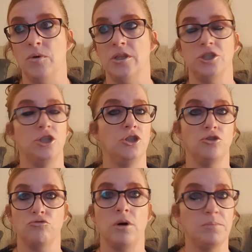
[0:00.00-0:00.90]
whether she's
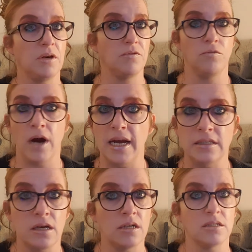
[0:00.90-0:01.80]
just dropped off the
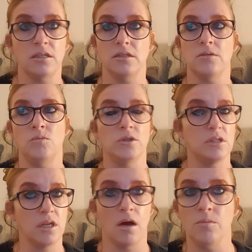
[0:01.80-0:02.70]
radar since and
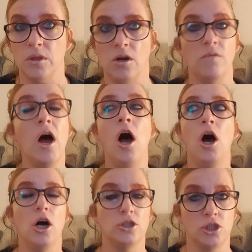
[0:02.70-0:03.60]
wants to get on with her life.
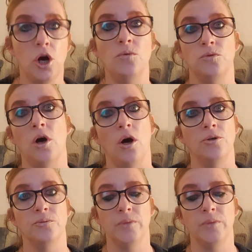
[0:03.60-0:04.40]
I don't know.